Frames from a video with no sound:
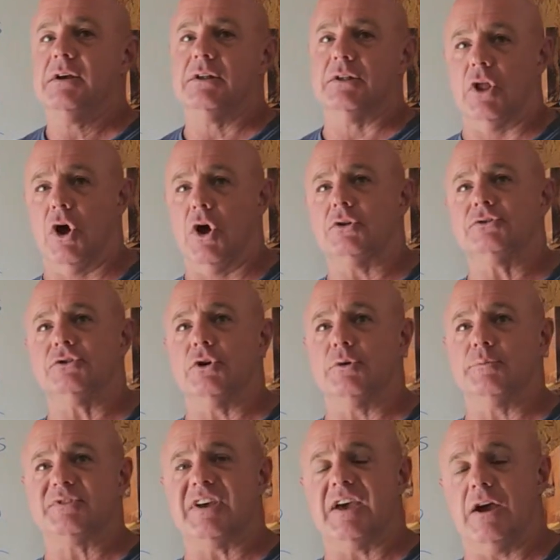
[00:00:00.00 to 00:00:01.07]

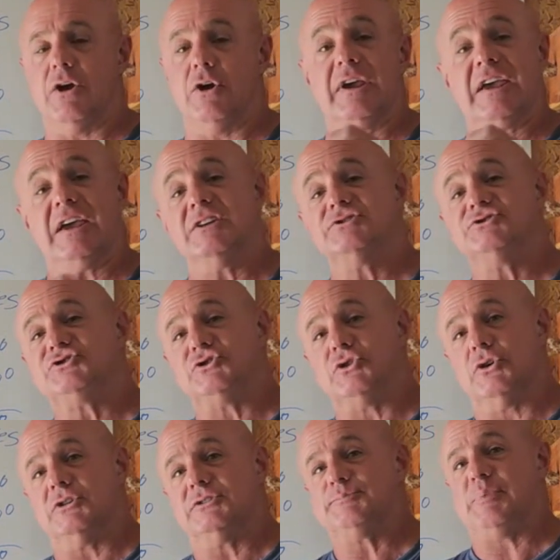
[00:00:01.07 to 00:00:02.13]
long-term care
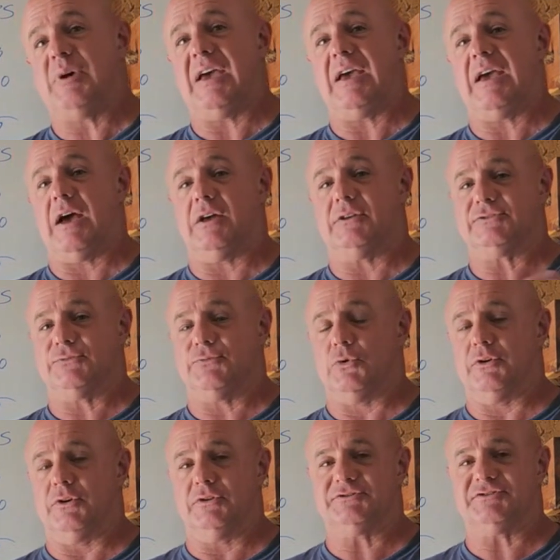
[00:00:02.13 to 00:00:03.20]
insurance payouts for
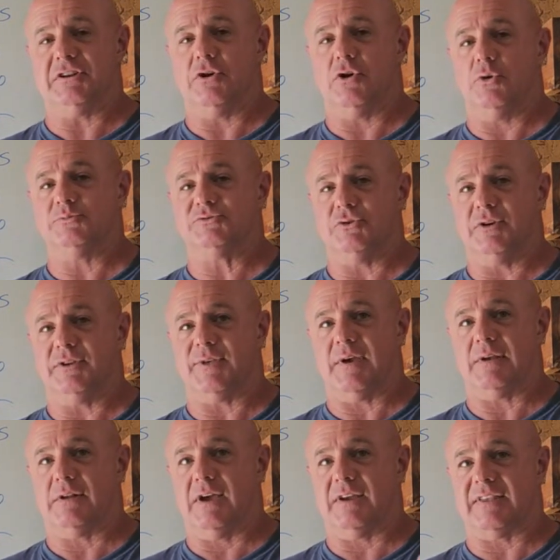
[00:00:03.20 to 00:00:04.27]
nursing homes or
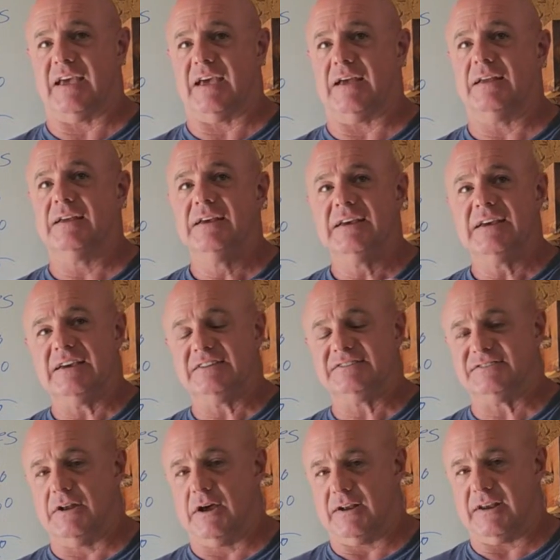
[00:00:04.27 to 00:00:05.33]
anything like that is
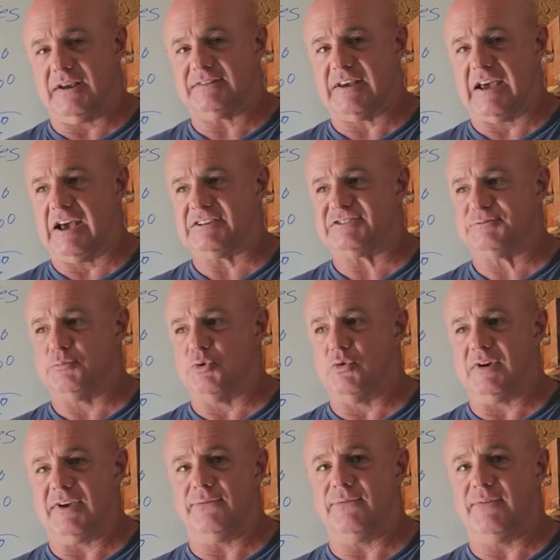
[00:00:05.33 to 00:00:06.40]
not a taxable
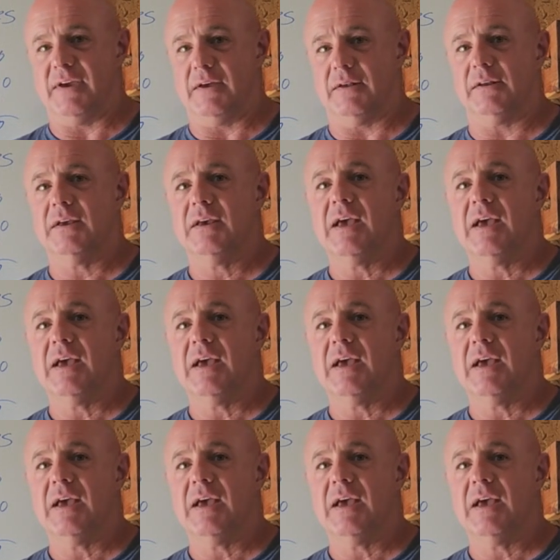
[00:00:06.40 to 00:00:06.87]
event.